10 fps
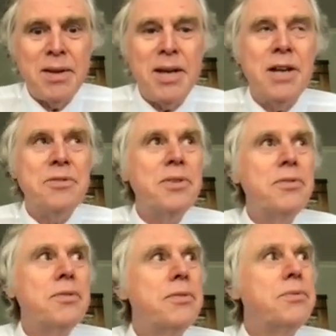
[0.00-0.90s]
And
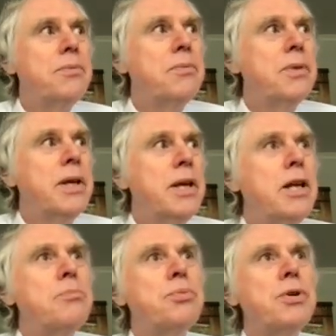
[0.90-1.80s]

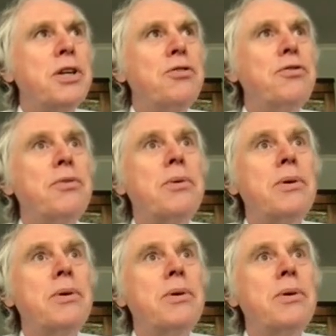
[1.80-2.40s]
in brief,